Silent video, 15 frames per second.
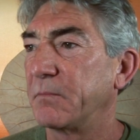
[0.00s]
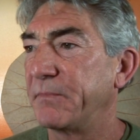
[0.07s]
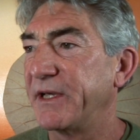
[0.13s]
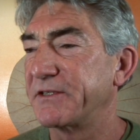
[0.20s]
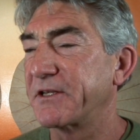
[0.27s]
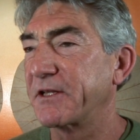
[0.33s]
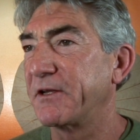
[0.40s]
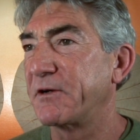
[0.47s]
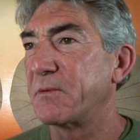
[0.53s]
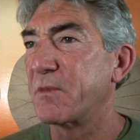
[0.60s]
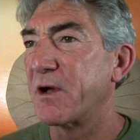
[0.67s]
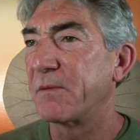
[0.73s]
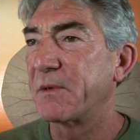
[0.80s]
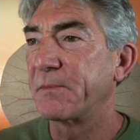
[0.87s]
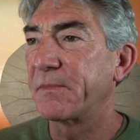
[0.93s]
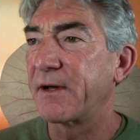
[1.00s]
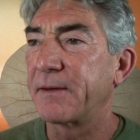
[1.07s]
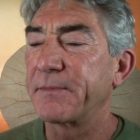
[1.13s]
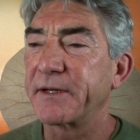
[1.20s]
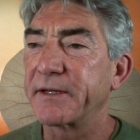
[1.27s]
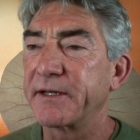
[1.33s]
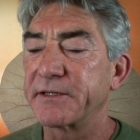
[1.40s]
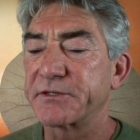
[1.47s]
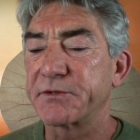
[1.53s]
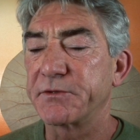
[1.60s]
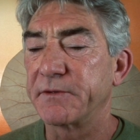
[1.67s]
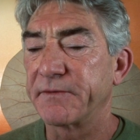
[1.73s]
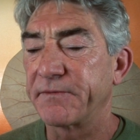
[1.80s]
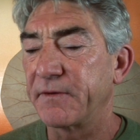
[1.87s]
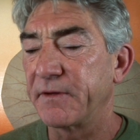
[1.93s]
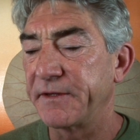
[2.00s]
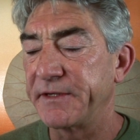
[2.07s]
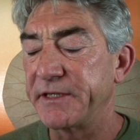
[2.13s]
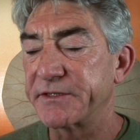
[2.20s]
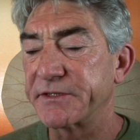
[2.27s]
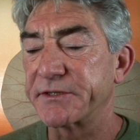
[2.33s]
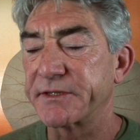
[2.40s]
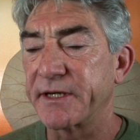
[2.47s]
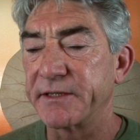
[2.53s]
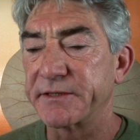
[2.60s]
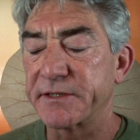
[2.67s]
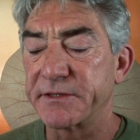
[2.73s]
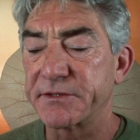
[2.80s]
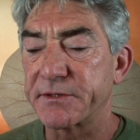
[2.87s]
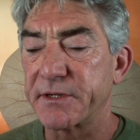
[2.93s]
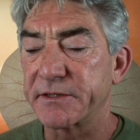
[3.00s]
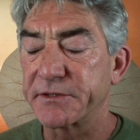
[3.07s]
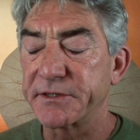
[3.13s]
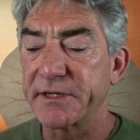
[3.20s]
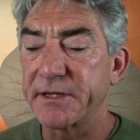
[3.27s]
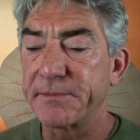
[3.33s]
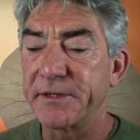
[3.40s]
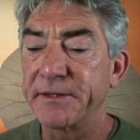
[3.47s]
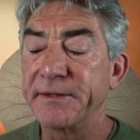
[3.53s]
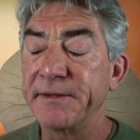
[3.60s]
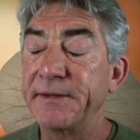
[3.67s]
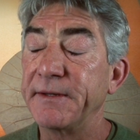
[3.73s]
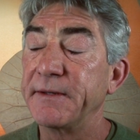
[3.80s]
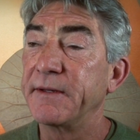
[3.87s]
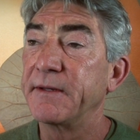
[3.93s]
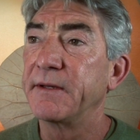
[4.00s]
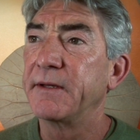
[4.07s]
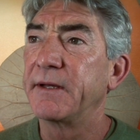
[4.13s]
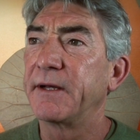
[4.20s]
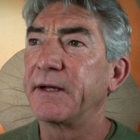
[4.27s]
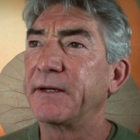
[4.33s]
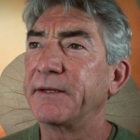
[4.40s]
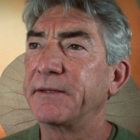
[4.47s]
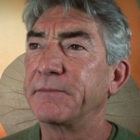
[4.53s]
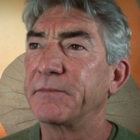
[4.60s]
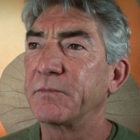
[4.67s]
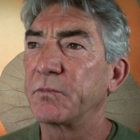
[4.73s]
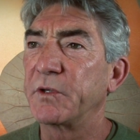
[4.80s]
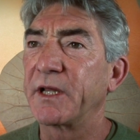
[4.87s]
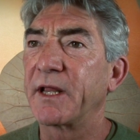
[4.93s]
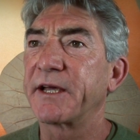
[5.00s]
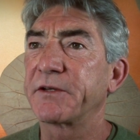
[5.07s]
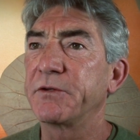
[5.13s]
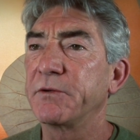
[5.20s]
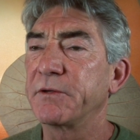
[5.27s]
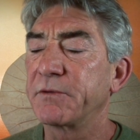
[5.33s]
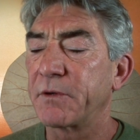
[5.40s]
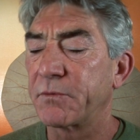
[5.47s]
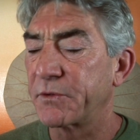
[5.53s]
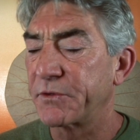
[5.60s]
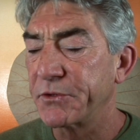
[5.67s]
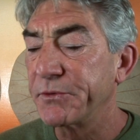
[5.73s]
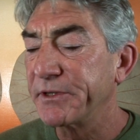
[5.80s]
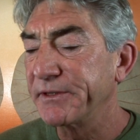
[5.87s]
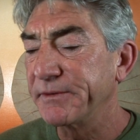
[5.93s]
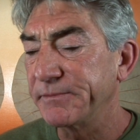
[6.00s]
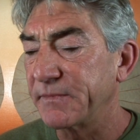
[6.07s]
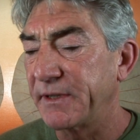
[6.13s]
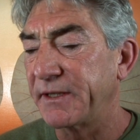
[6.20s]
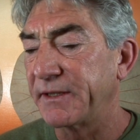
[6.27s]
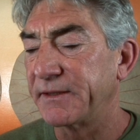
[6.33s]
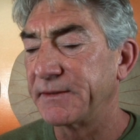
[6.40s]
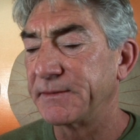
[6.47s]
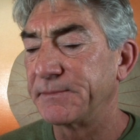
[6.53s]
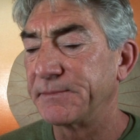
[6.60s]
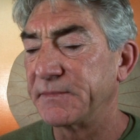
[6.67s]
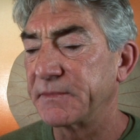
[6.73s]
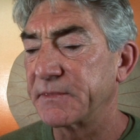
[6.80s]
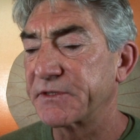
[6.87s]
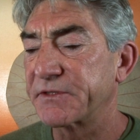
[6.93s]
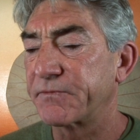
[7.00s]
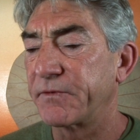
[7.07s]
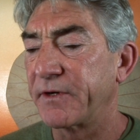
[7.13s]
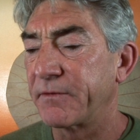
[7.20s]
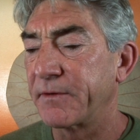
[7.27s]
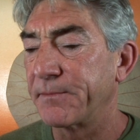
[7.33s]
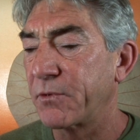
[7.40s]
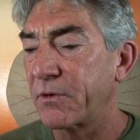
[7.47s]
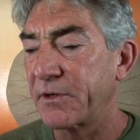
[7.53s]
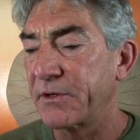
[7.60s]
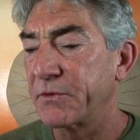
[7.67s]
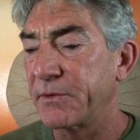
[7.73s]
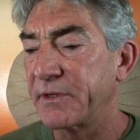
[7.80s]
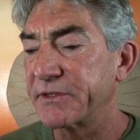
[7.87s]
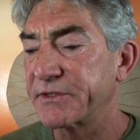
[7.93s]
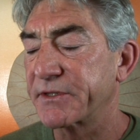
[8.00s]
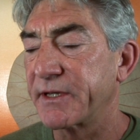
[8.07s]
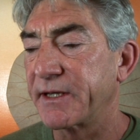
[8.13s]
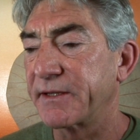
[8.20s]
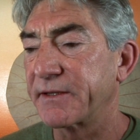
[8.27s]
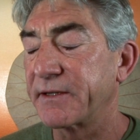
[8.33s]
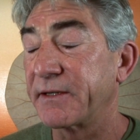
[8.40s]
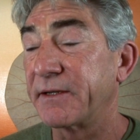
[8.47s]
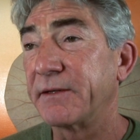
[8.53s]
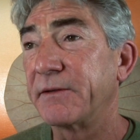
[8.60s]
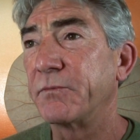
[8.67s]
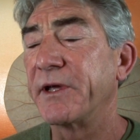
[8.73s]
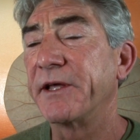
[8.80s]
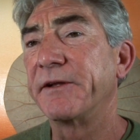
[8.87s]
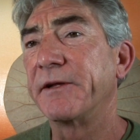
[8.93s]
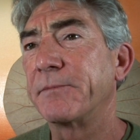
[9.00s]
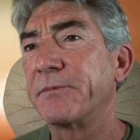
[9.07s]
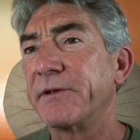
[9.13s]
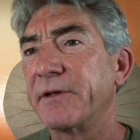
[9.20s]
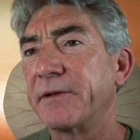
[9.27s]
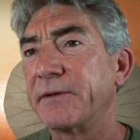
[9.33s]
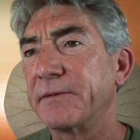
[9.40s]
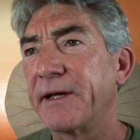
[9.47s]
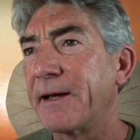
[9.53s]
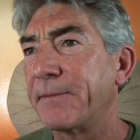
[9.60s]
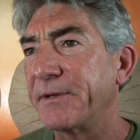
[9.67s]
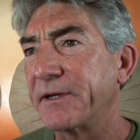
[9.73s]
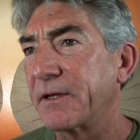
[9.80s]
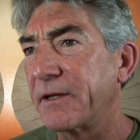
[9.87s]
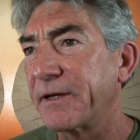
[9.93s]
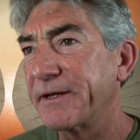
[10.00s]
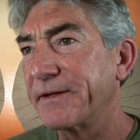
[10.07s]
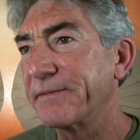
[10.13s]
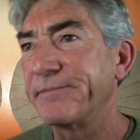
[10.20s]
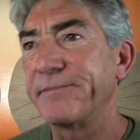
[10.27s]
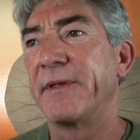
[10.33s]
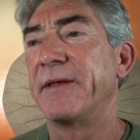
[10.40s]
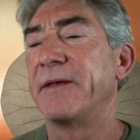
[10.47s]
basically a mom and pop, I guess, to a, a decent sized construction company. Um, we like doing what we're doing. Um, it's really important to us that uh, we end up with a happy client.